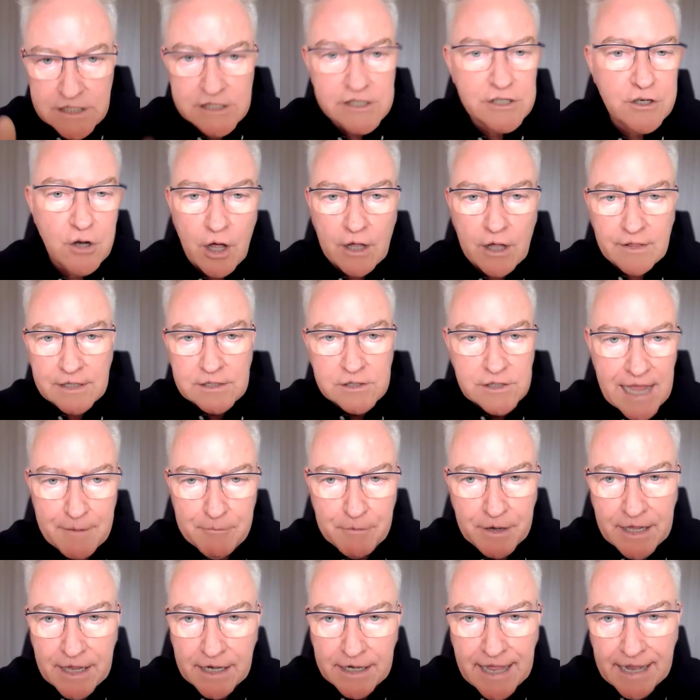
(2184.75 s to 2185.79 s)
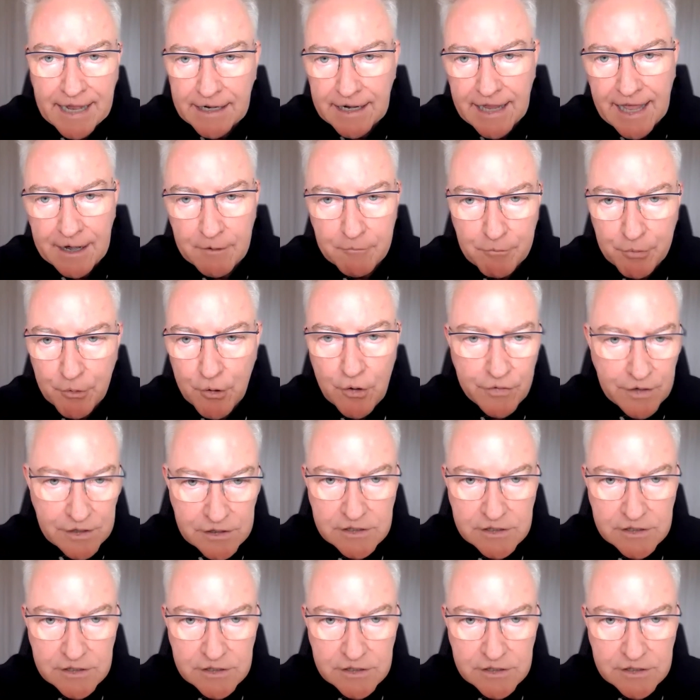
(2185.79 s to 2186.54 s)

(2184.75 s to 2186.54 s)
just like that's happening in Adelaide and Perth.